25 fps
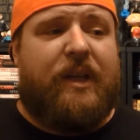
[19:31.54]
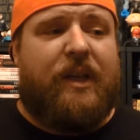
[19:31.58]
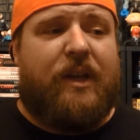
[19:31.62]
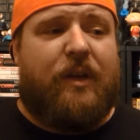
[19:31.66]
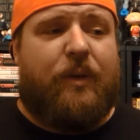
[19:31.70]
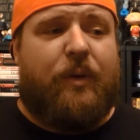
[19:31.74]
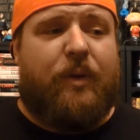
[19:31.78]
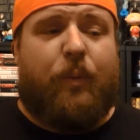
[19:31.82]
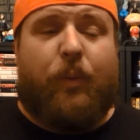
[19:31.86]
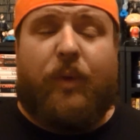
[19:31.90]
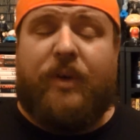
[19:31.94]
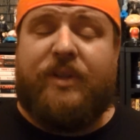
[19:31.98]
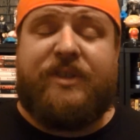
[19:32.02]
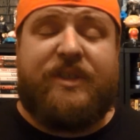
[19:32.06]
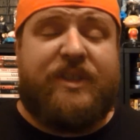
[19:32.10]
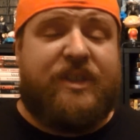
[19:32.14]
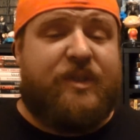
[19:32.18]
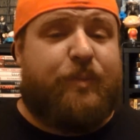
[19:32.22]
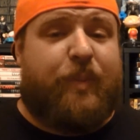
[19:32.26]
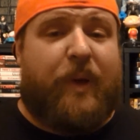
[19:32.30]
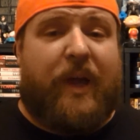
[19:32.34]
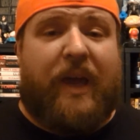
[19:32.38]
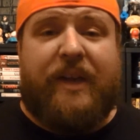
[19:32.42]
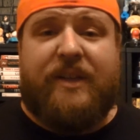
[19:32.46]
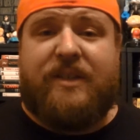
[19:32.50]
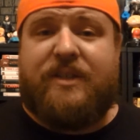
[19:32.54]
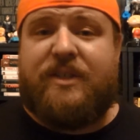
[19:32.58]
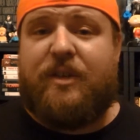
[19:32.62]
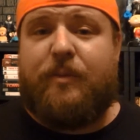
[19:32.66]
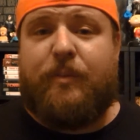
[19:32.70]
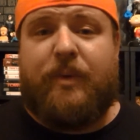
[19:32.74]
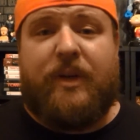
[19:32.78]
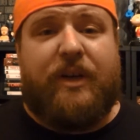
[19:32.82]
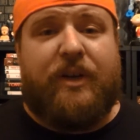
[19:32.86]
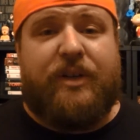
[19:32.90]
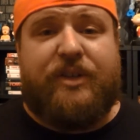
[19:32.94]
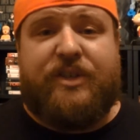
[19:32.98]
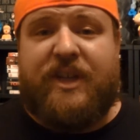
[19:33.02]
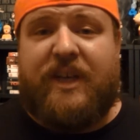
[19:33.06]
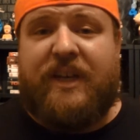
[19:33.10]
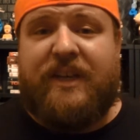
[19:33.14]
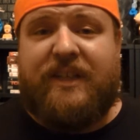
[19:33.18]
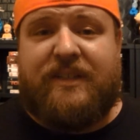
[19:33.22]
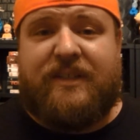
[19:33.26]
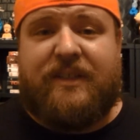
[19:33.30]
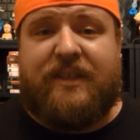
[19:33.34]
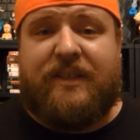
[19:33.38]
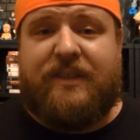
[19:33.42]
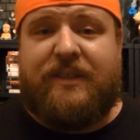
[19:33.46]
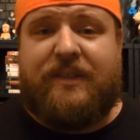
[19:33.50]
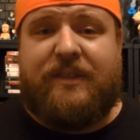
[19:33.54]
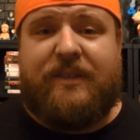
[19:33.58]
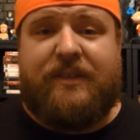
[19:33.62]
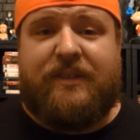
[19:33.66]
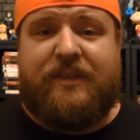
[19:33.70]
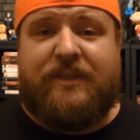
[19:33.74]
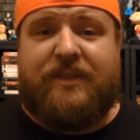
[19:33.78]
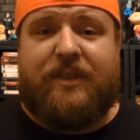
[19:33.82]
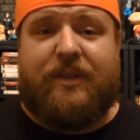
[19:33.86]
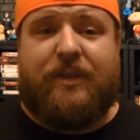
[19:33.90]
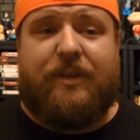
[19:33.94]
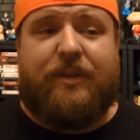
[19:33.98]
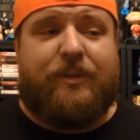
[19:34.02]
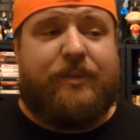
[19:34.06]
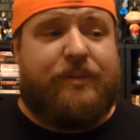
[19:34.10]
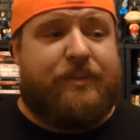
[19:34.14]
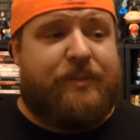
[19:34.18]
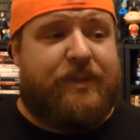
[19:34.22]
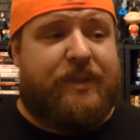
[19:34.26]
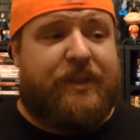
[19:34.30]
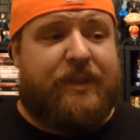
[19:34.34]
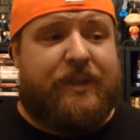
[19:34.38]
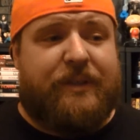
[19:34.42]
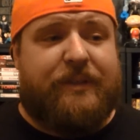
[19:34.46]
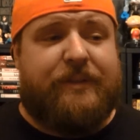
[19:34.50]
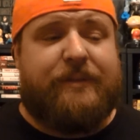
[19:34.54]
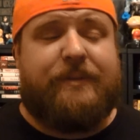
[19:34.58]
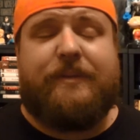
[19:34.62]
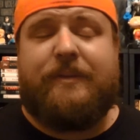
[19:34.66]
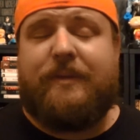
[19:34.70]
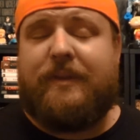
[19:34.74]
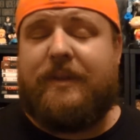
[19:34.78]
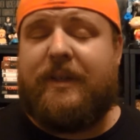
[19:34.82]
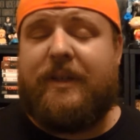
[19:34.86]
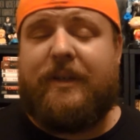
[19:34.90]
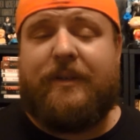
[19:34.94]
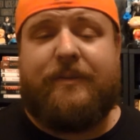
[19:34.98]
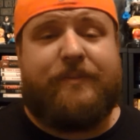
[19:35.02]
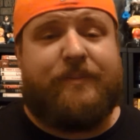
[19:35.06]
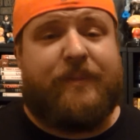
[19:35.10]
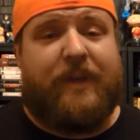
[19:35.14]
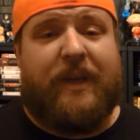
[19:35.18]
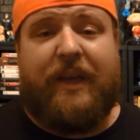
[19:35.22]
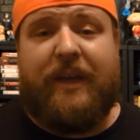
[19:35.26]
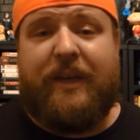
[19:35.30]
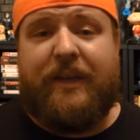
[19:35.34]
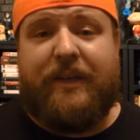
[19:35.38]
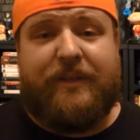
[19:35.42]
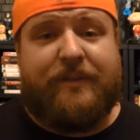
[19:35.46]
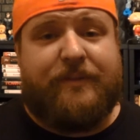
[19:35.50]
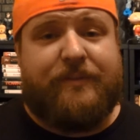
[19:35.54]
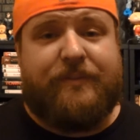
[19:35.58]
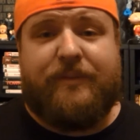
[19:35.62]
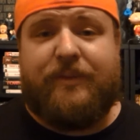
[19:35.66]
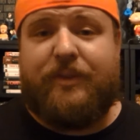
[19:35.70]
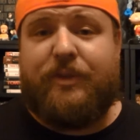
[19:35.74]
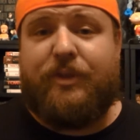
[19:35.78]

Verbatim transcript: You know, it wasn't as bad as Terminator Genisys, so you know, uh, hey,